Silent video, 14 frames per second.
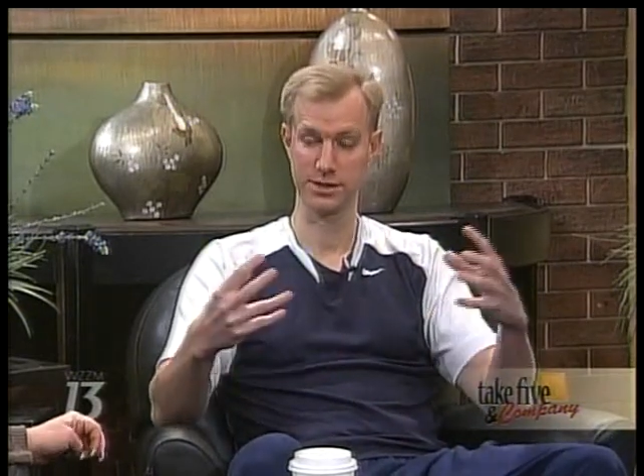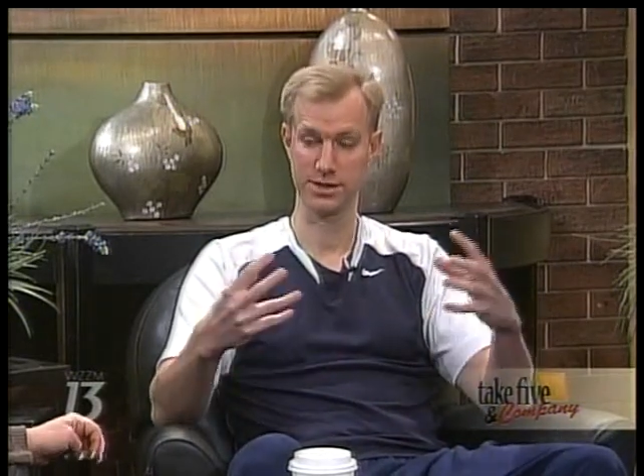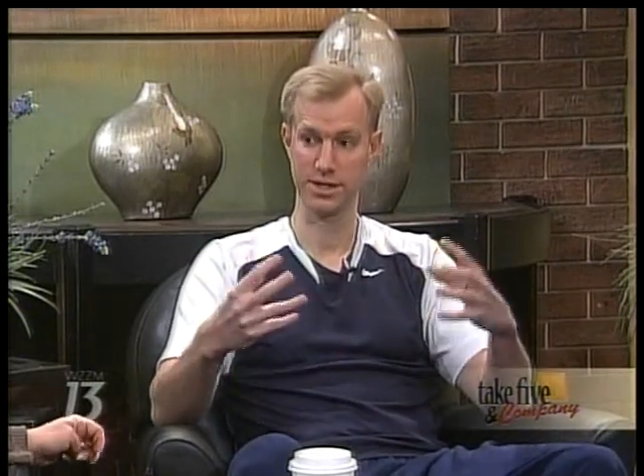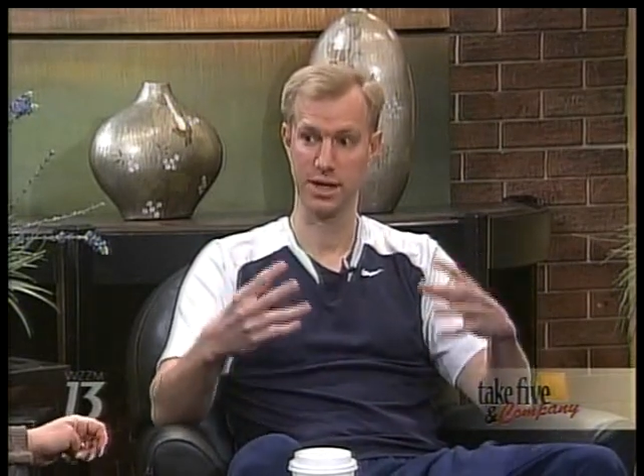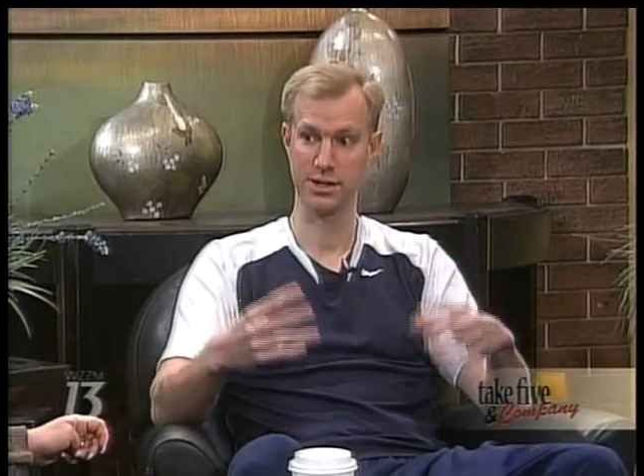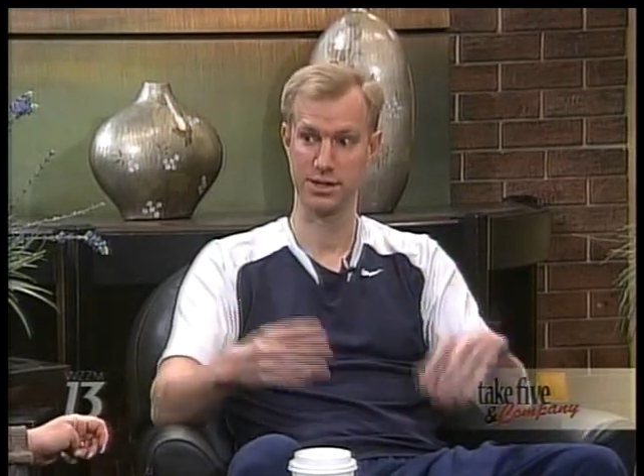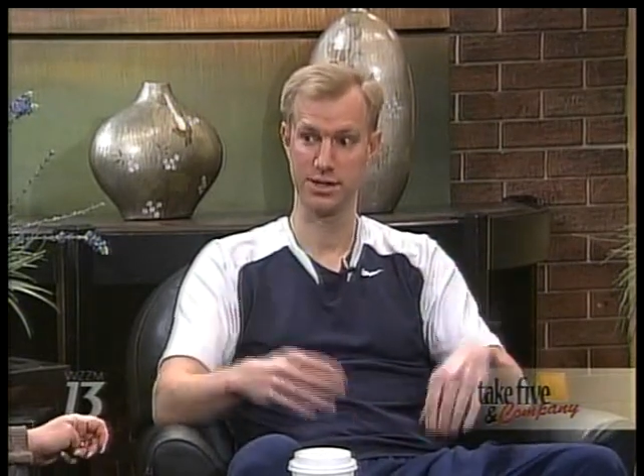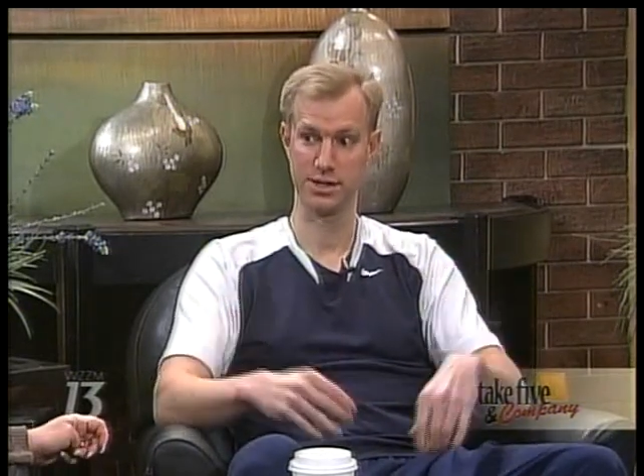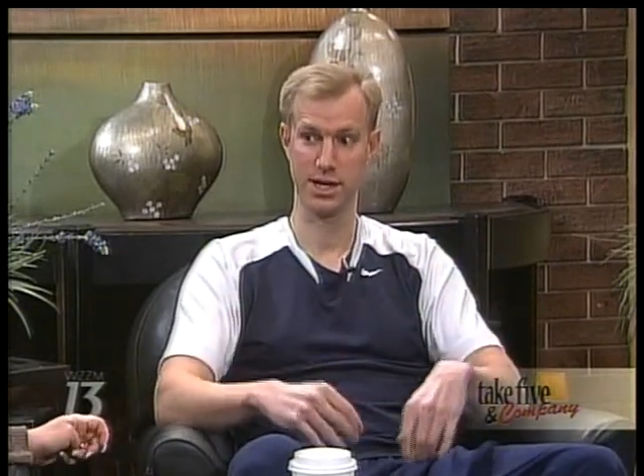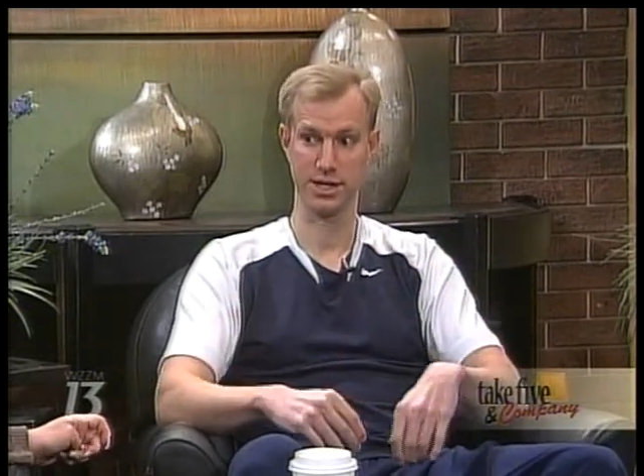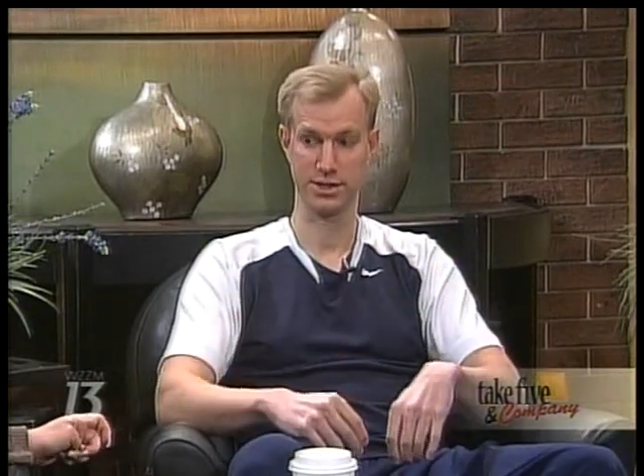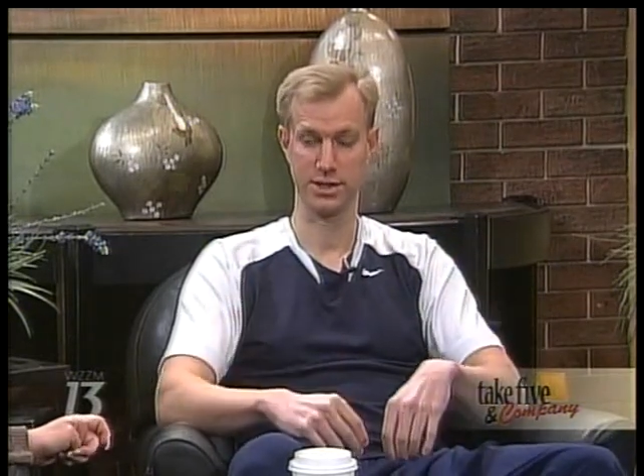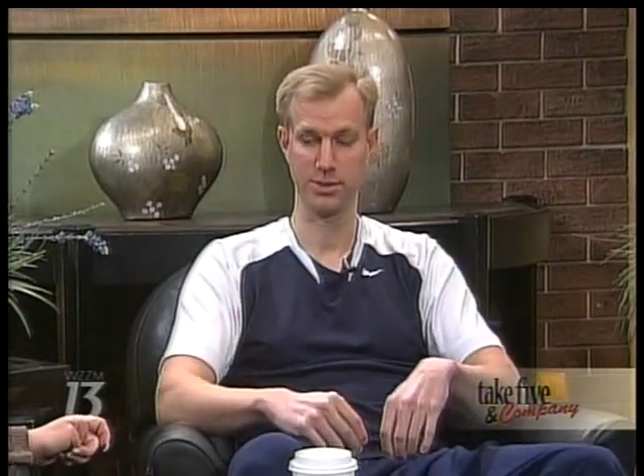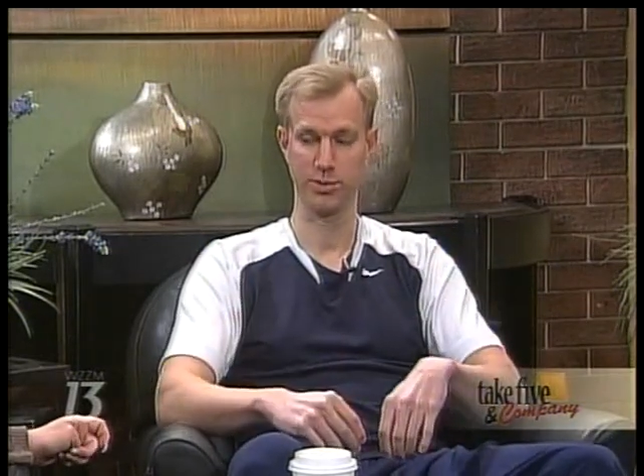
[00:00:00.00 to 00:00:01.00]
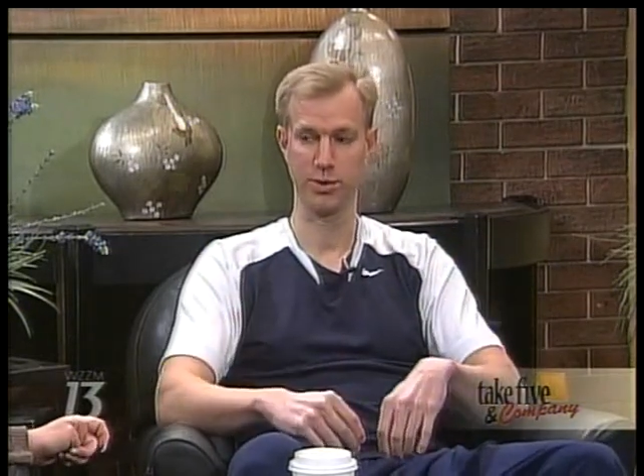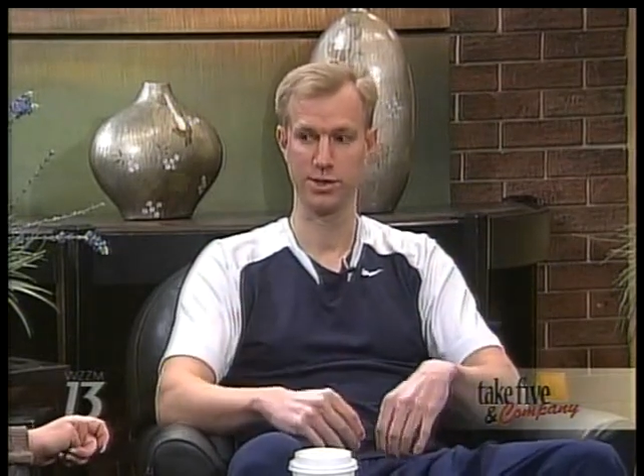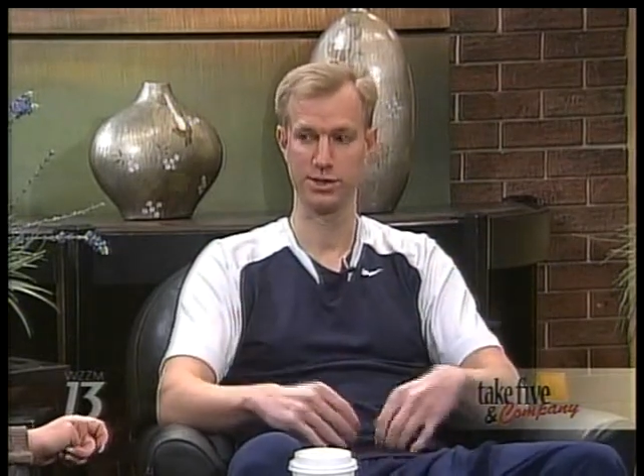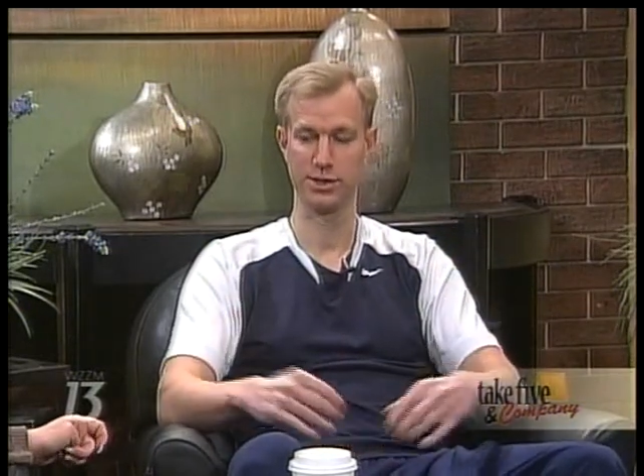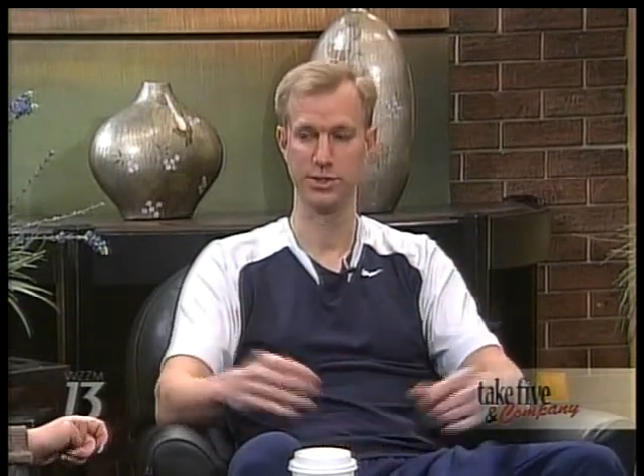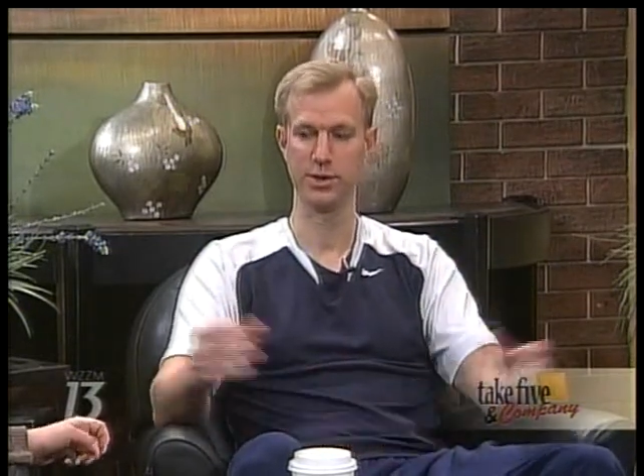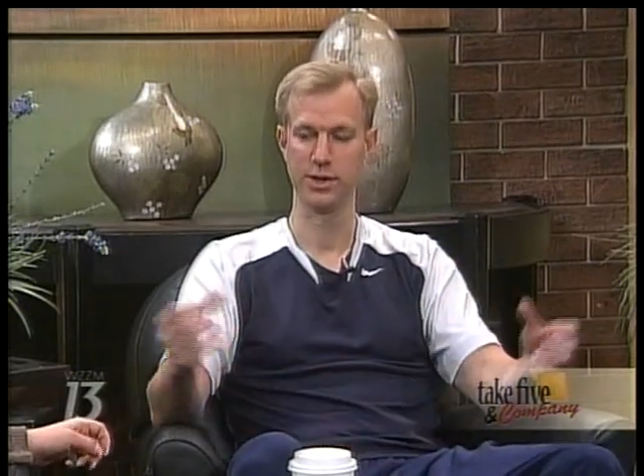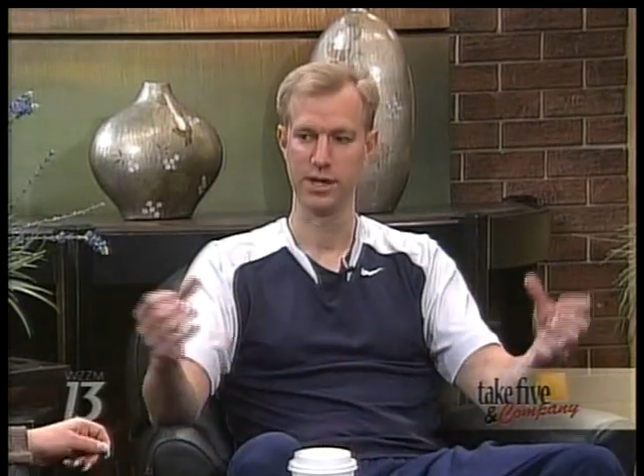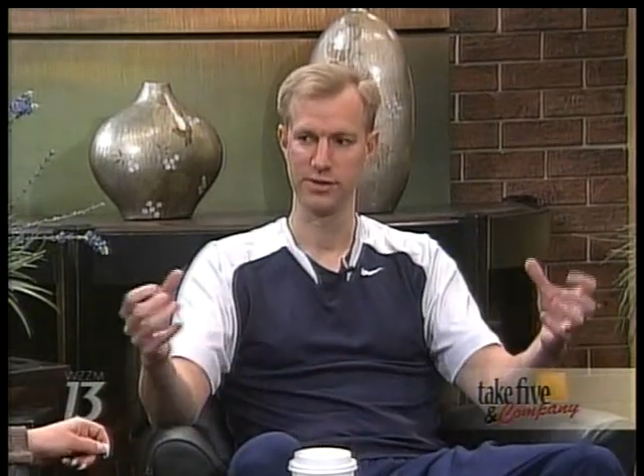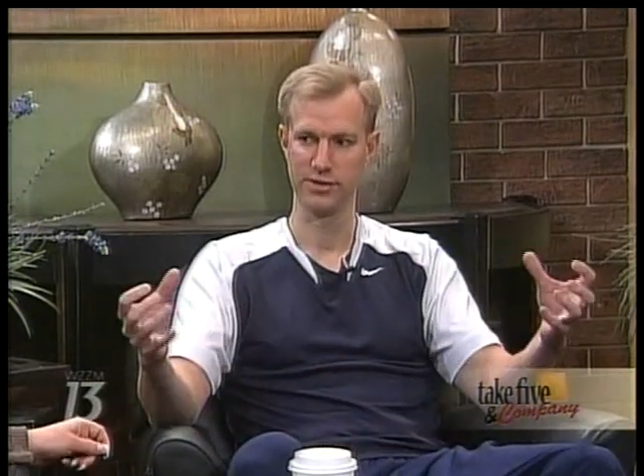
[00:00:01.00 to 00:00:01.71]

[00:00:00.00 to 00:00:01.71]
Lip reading: starches actually are important too.